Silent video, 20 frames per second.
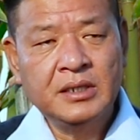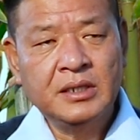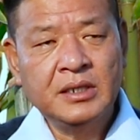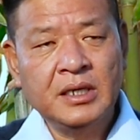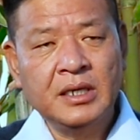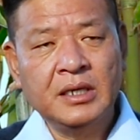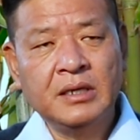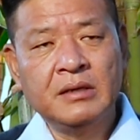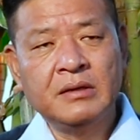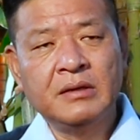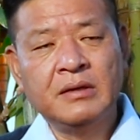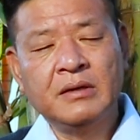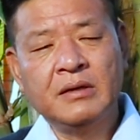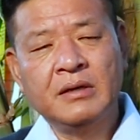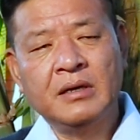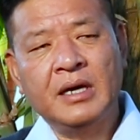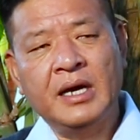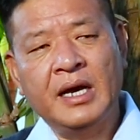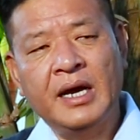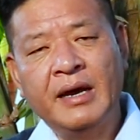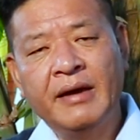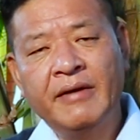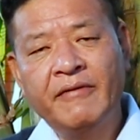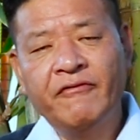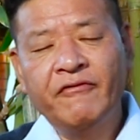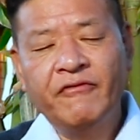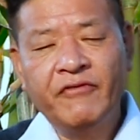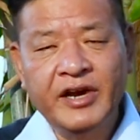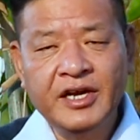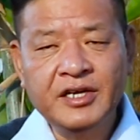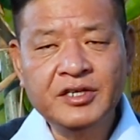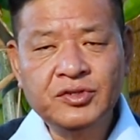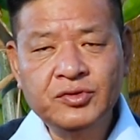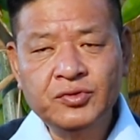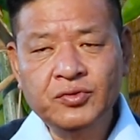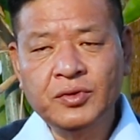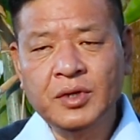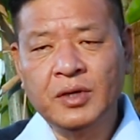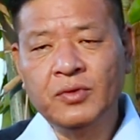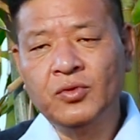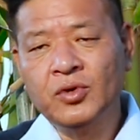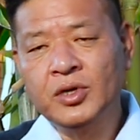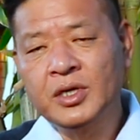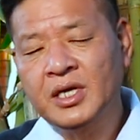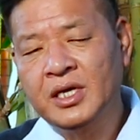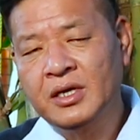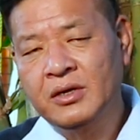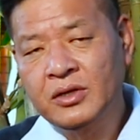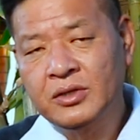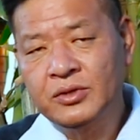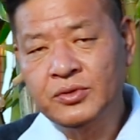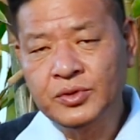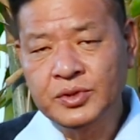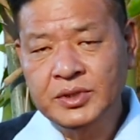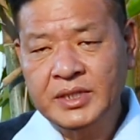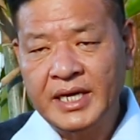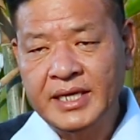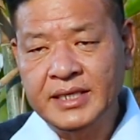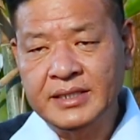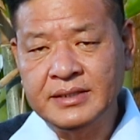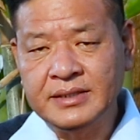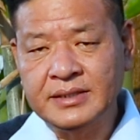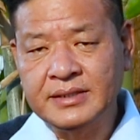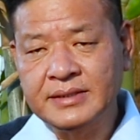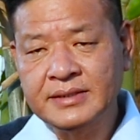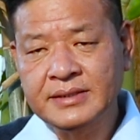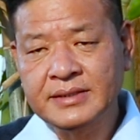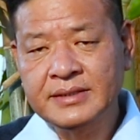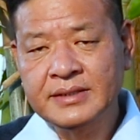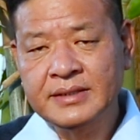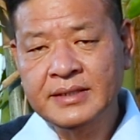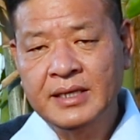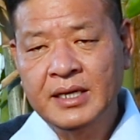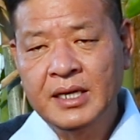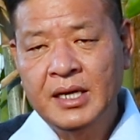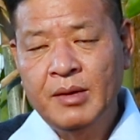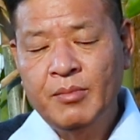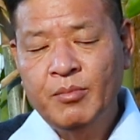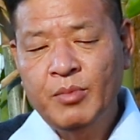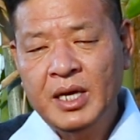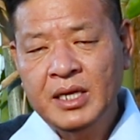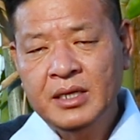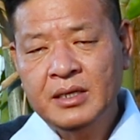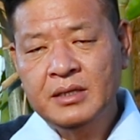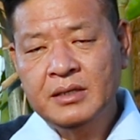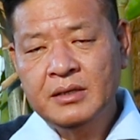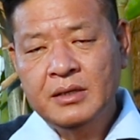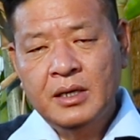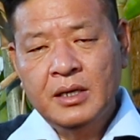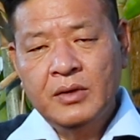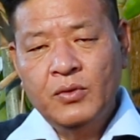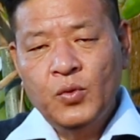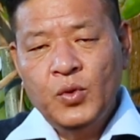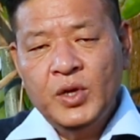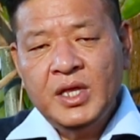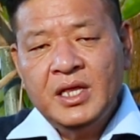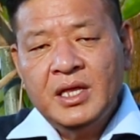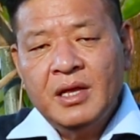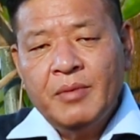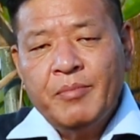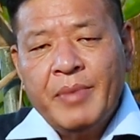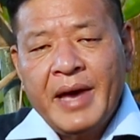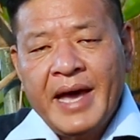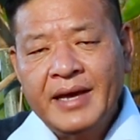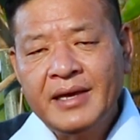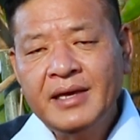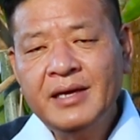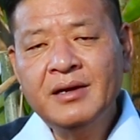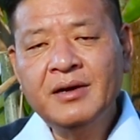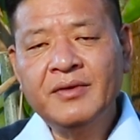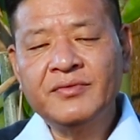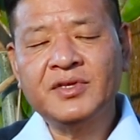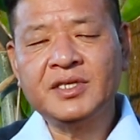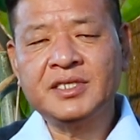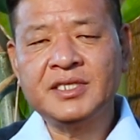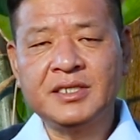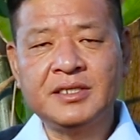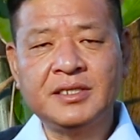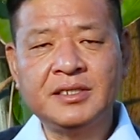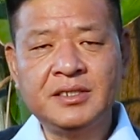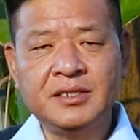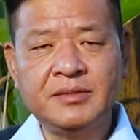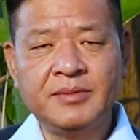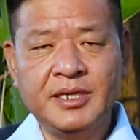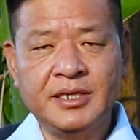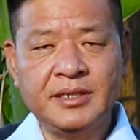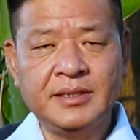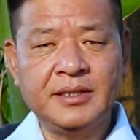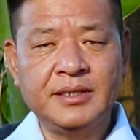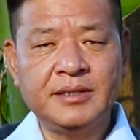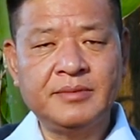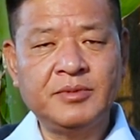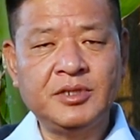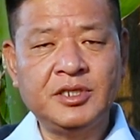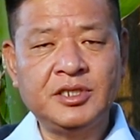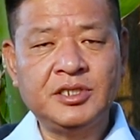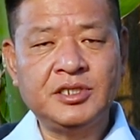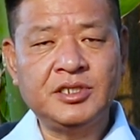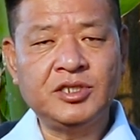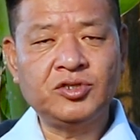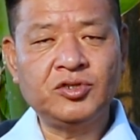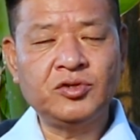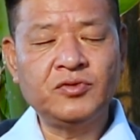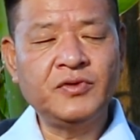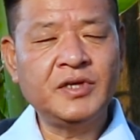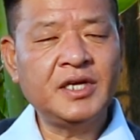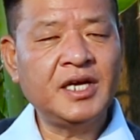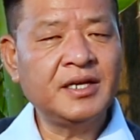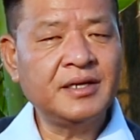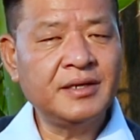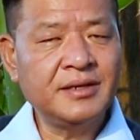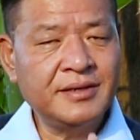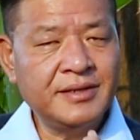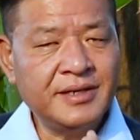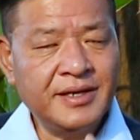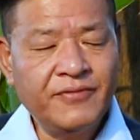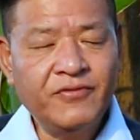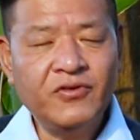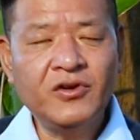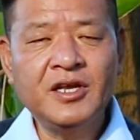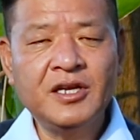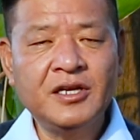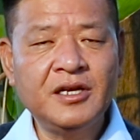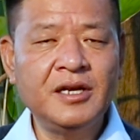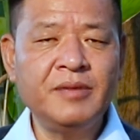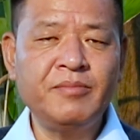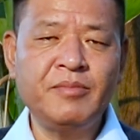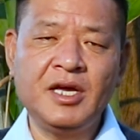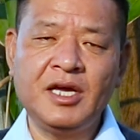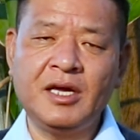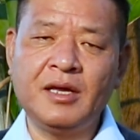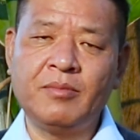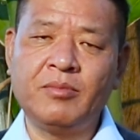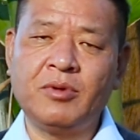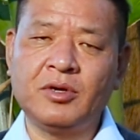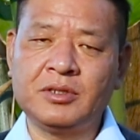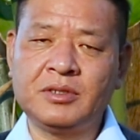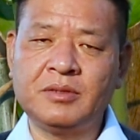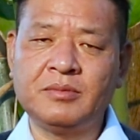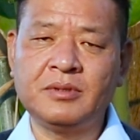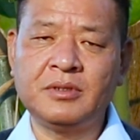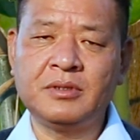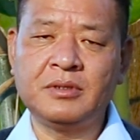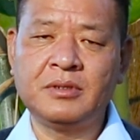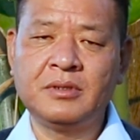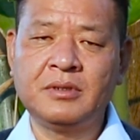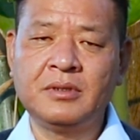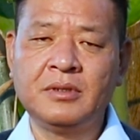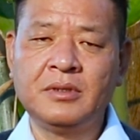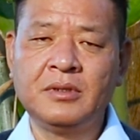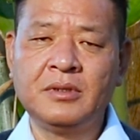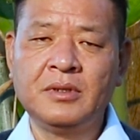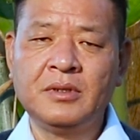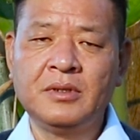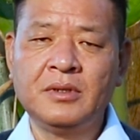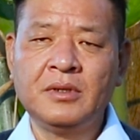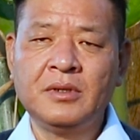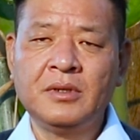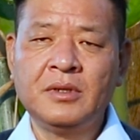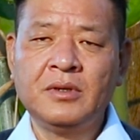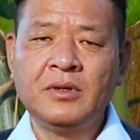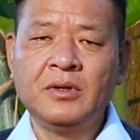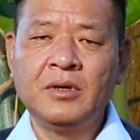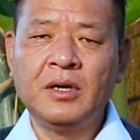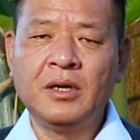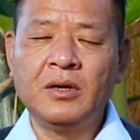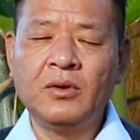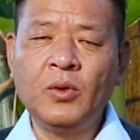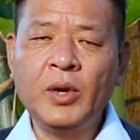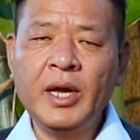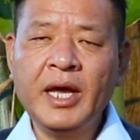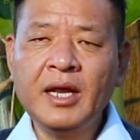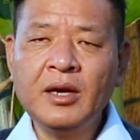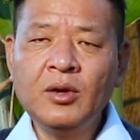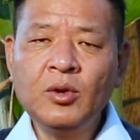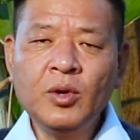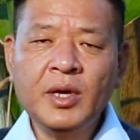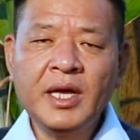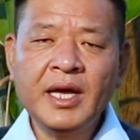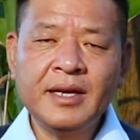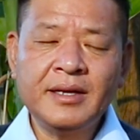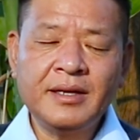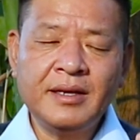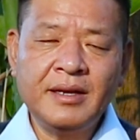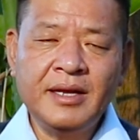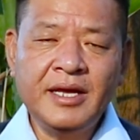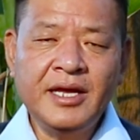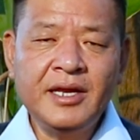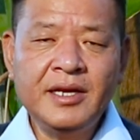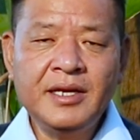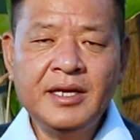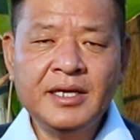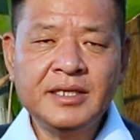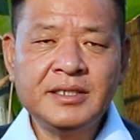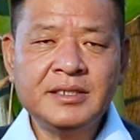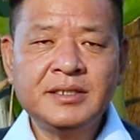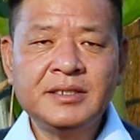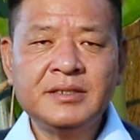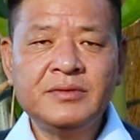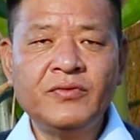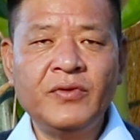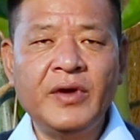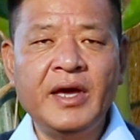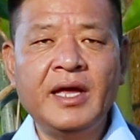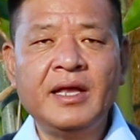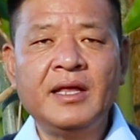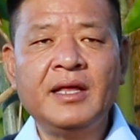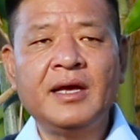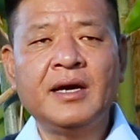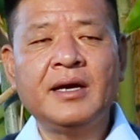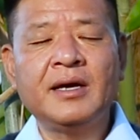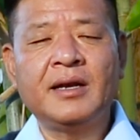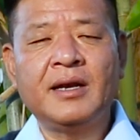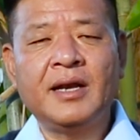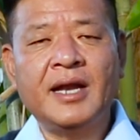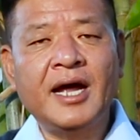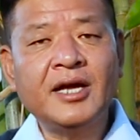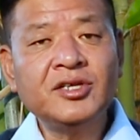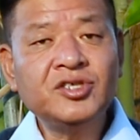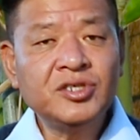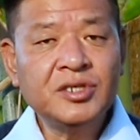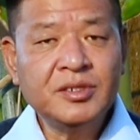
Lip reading: Now, I have friends who are working on those ideas, but with the backing of the Central Tibetan administration, we can definitely make it possible. We can look at areas where there are a larger